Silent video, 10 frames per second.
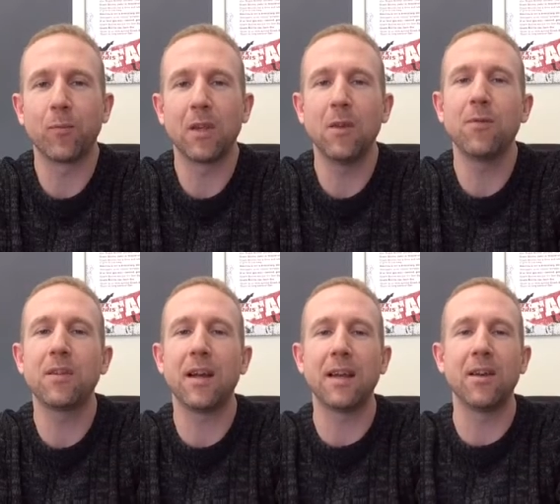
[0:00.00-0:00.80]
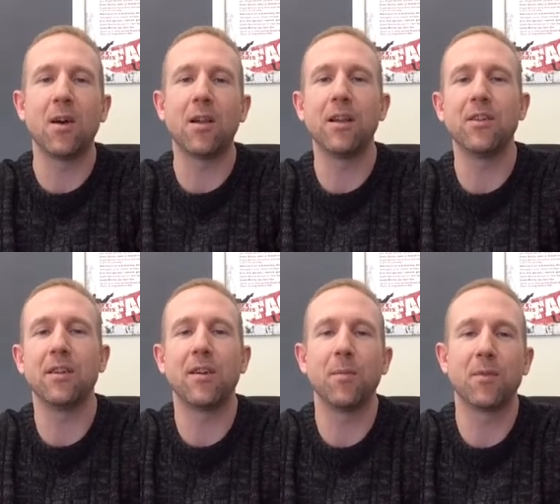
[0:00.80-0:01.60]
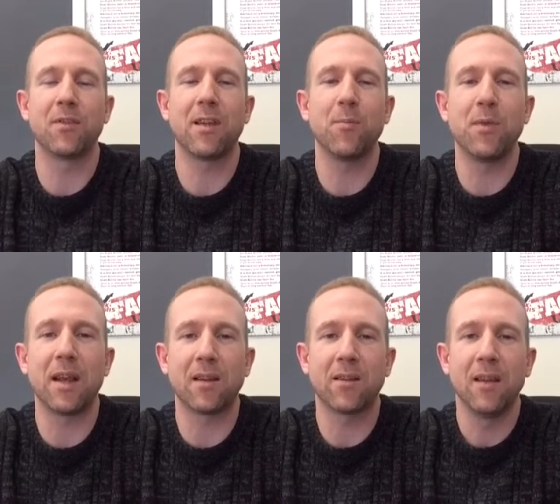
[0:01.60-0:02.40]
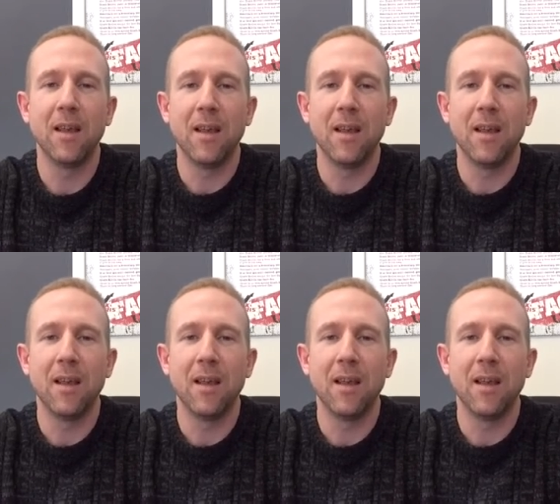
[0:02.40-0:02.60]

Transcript: you've studied knowledge in terms of subjects.